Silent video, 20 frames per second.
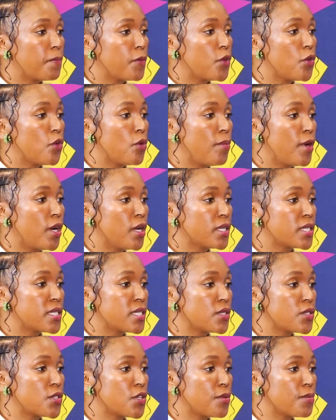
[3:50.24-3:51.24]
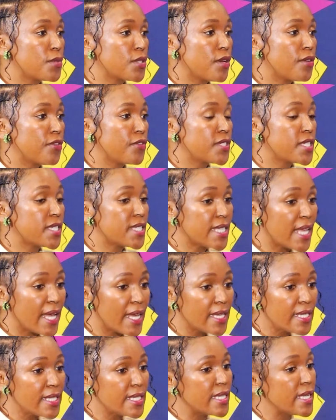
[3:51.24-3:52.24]
your parts in terms of
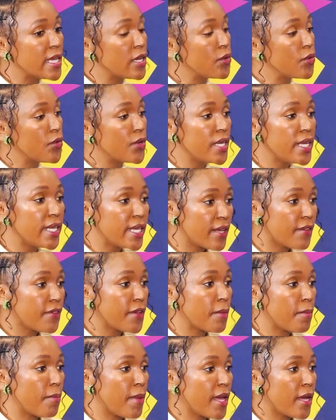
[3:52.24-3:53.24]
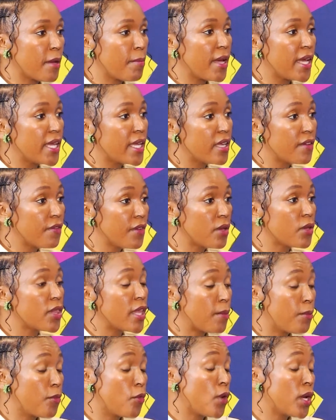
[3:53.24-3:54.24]
society and really giving back by giving
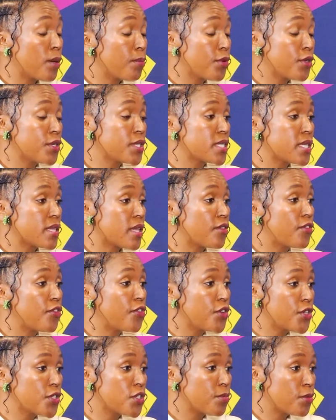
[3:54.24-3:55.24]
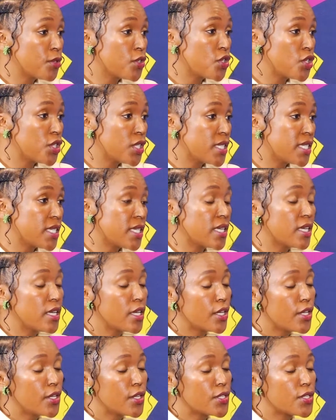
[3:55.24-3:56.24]
that one person that first opportunity
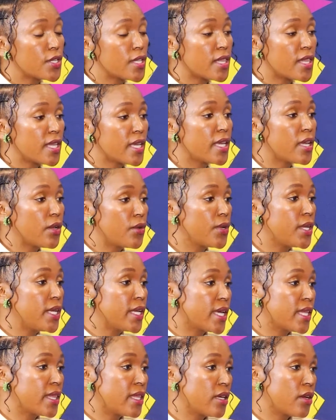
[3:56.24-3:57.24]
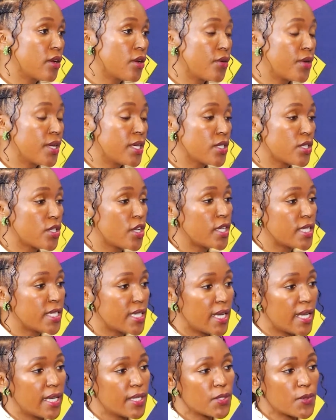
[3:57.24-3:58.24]
so that they can really get their career
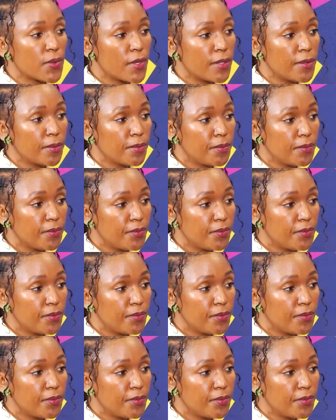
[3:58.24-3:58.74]
started as well.